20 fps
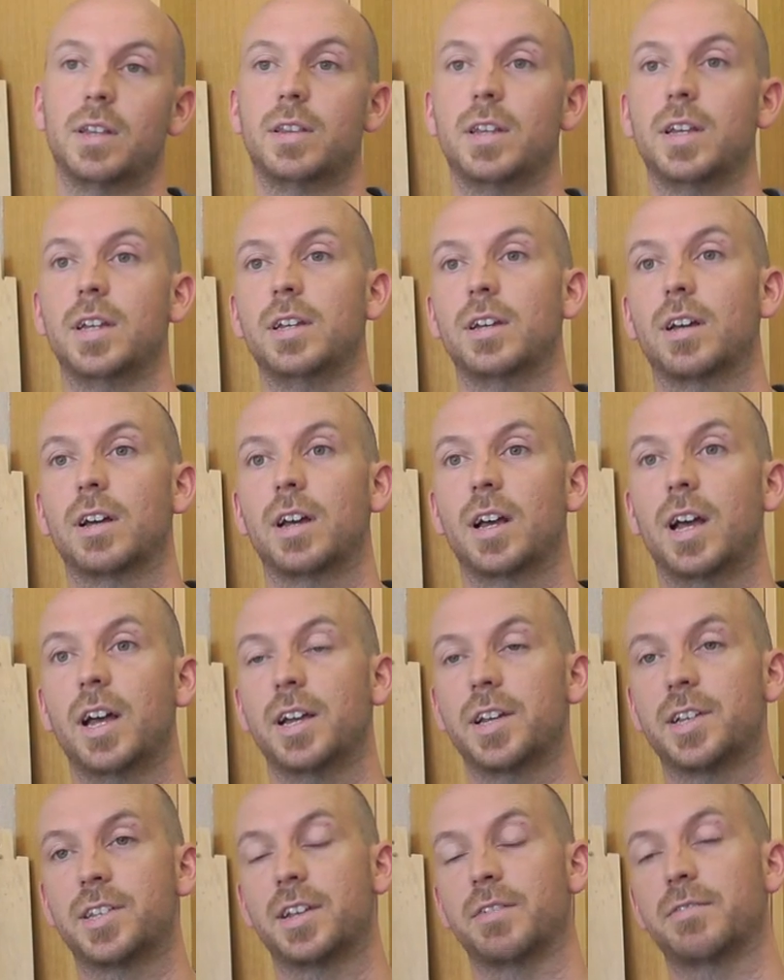The
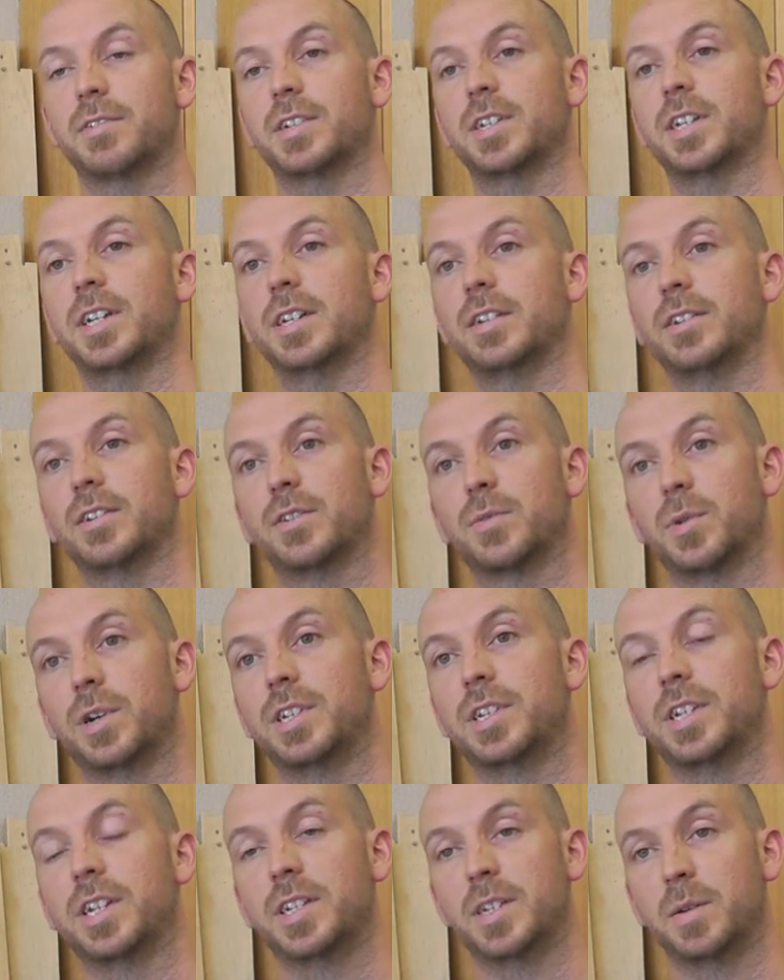
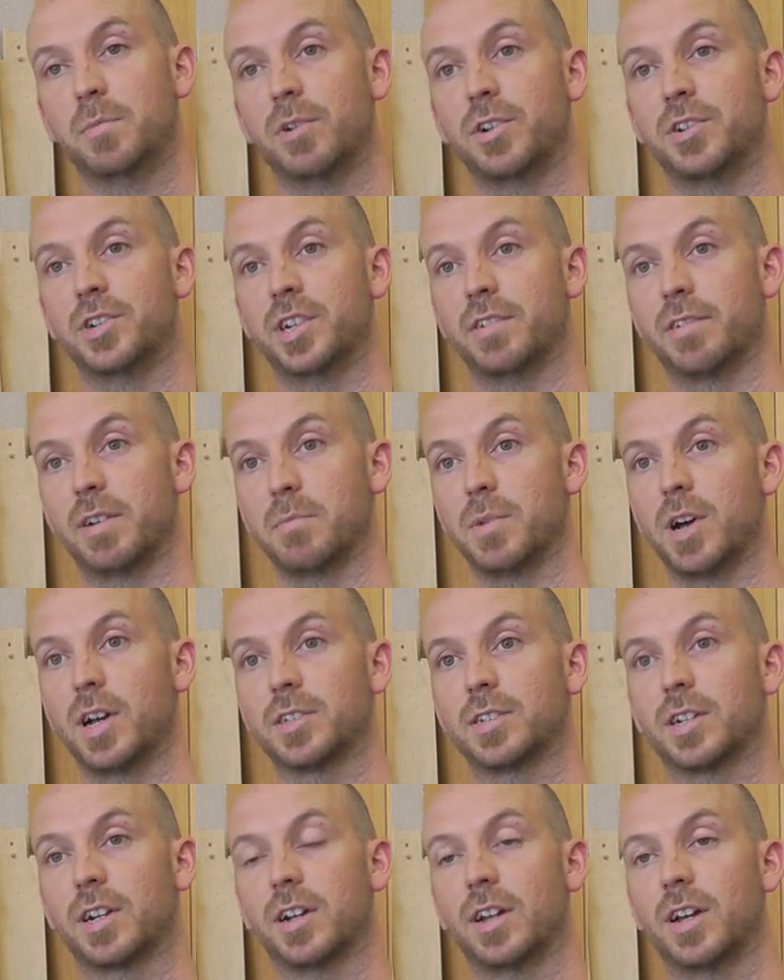AS1720 Timber Engineering
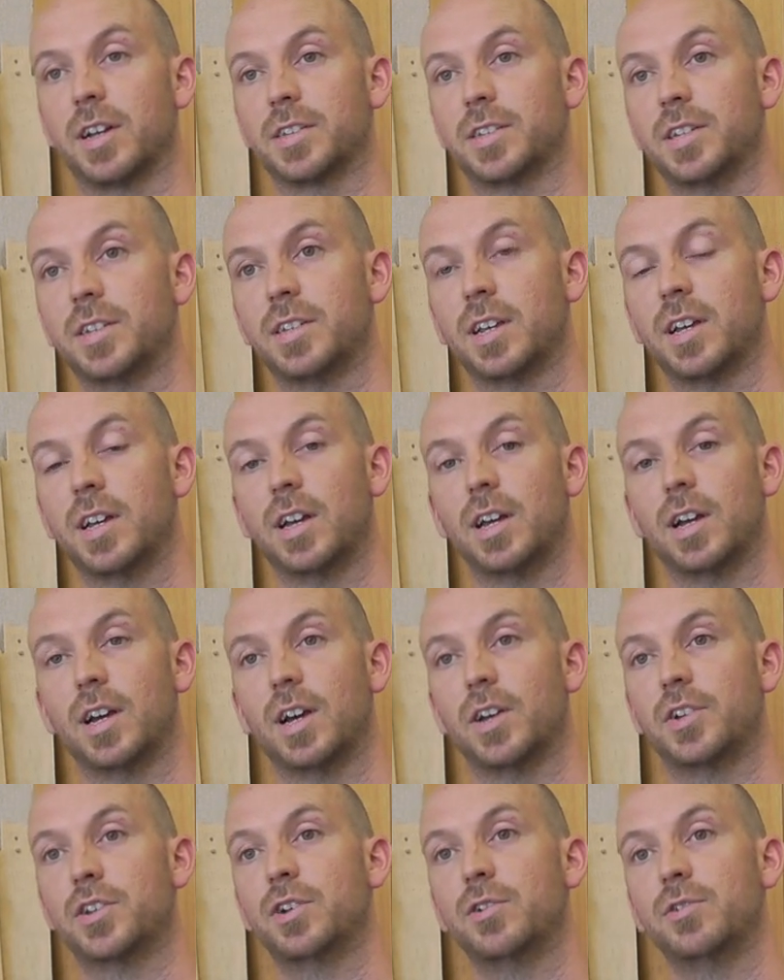Masterclasses
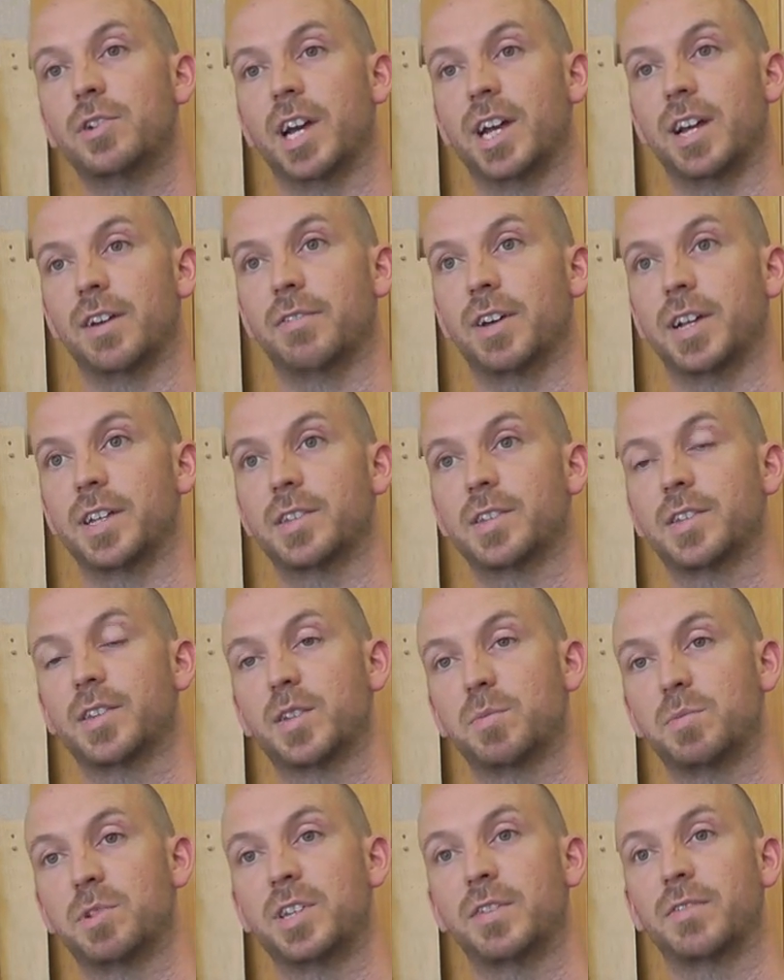are two-day events
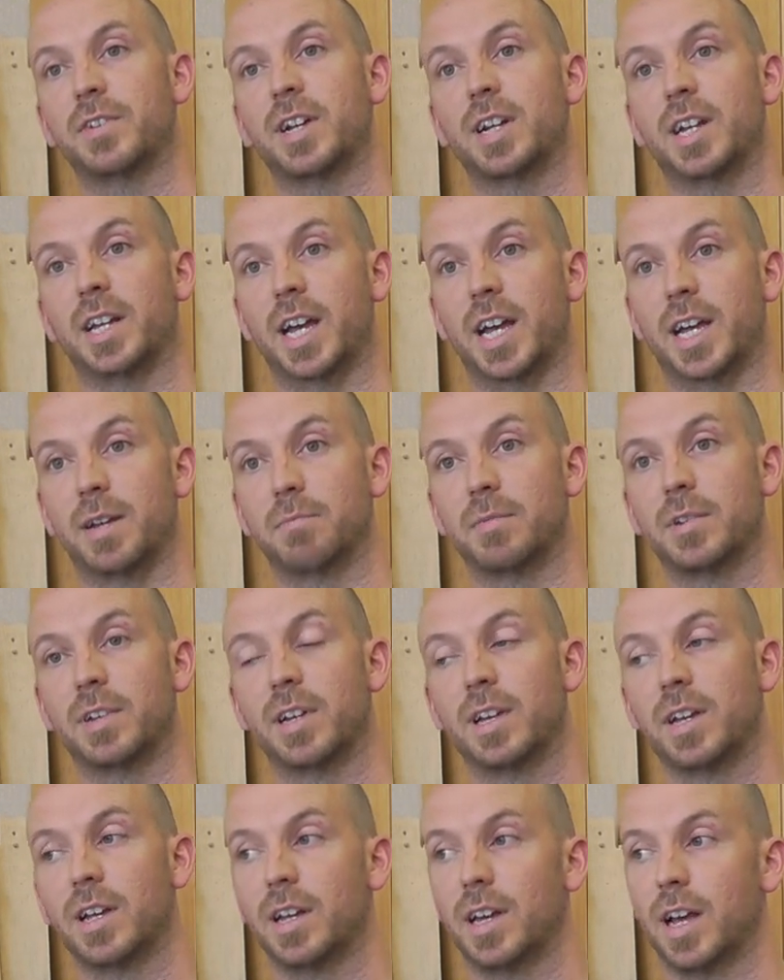specifically aimed
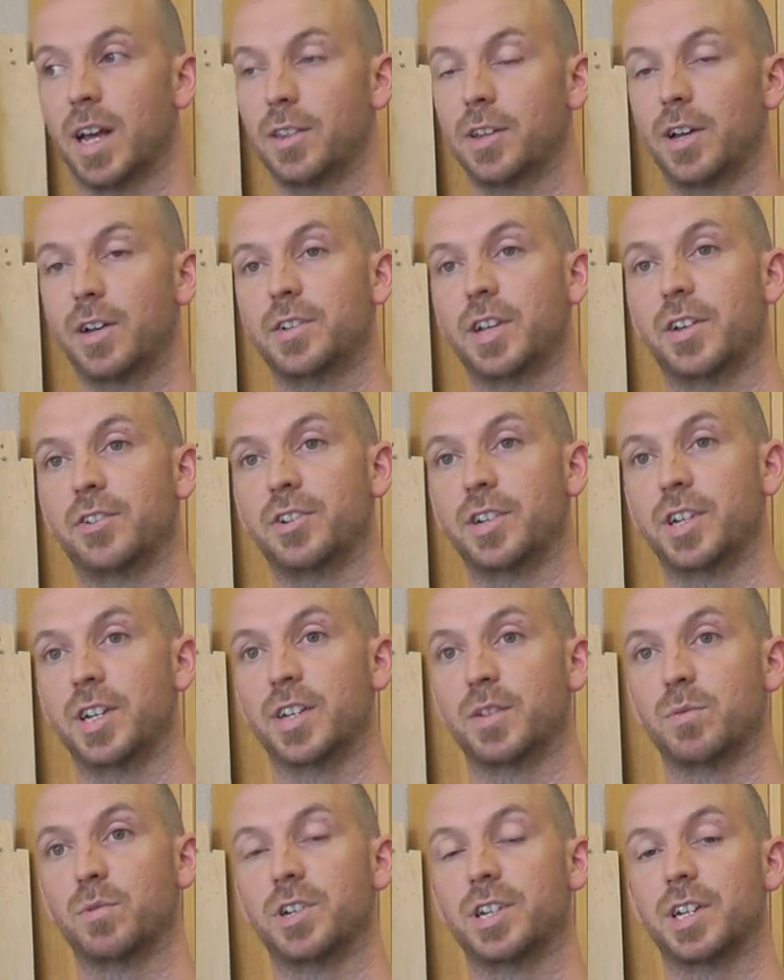at those
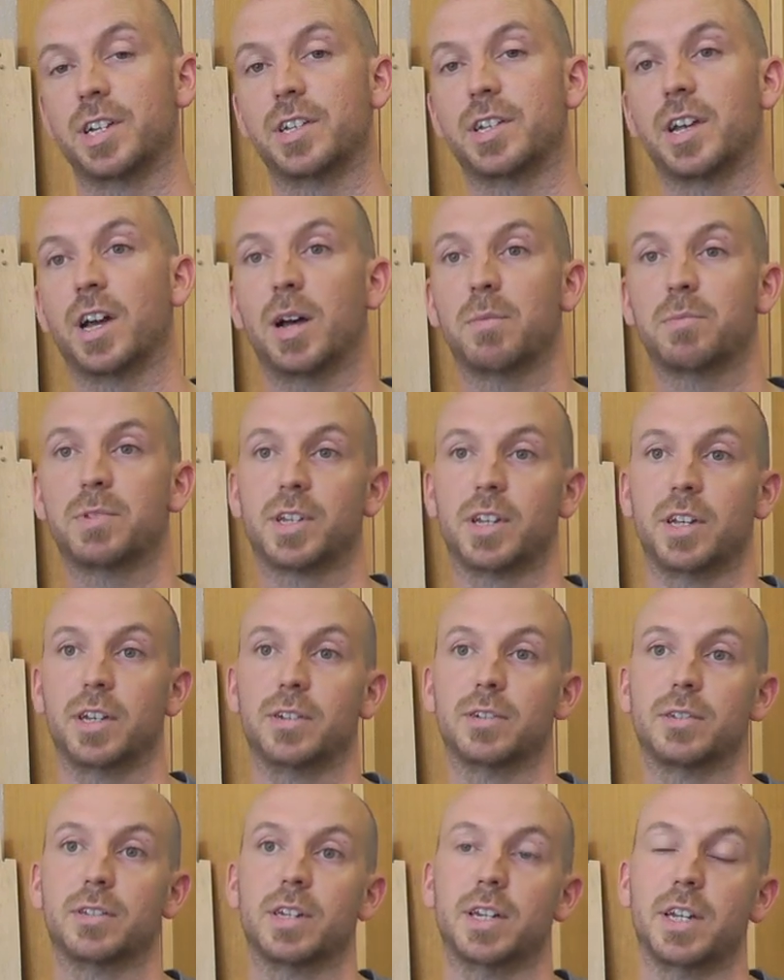engineers wishing to
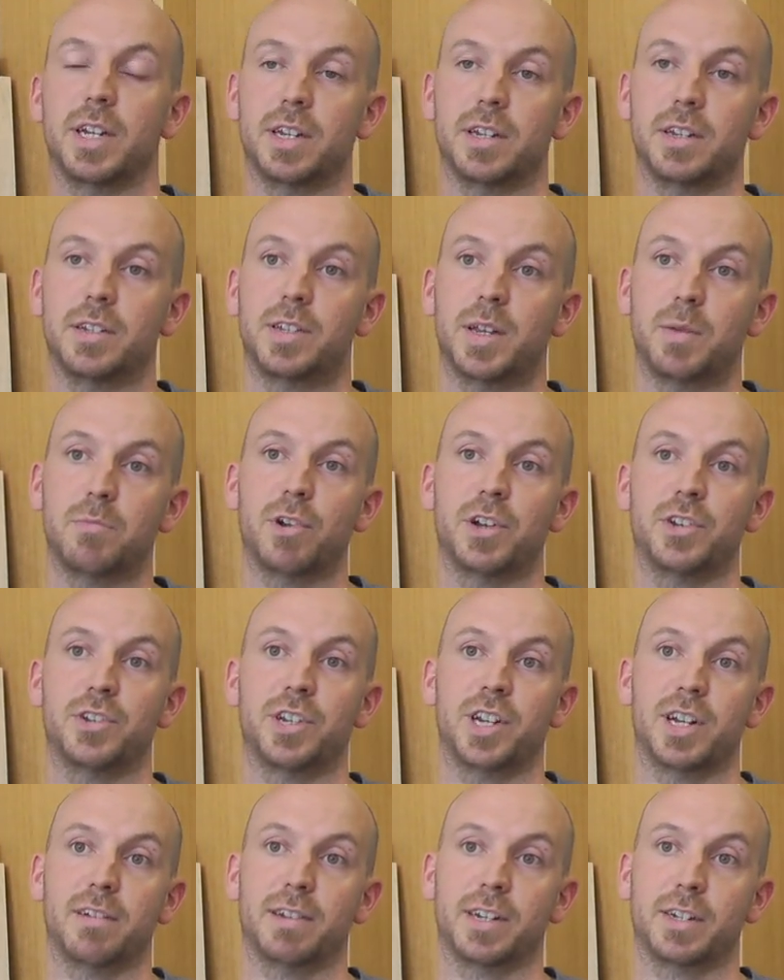upskill in timber
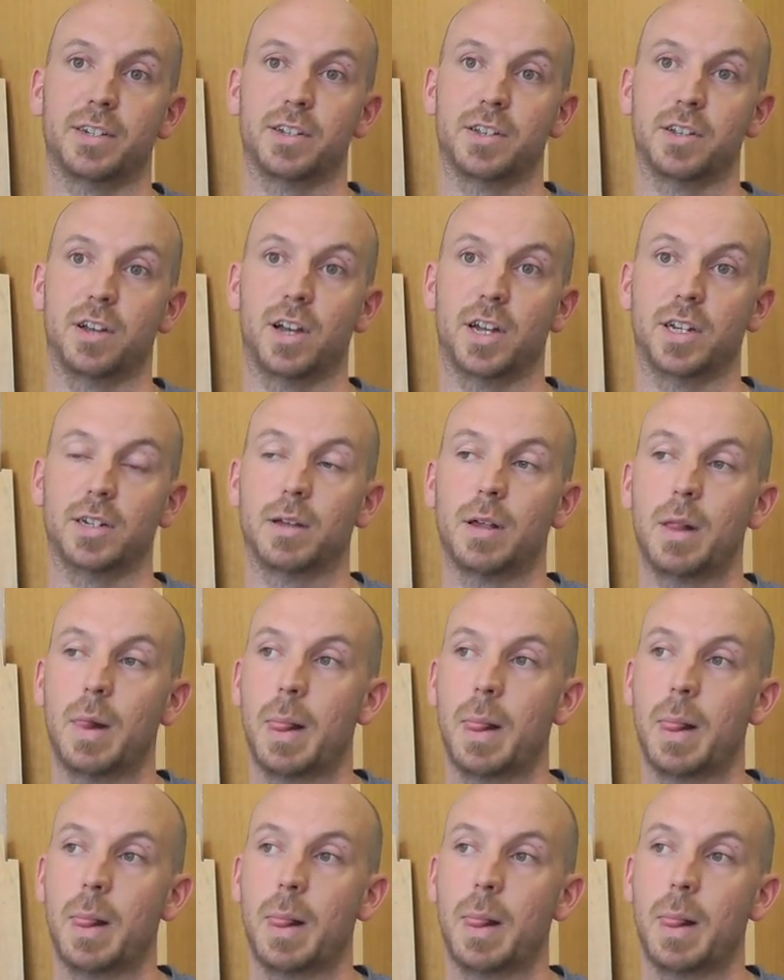engineering design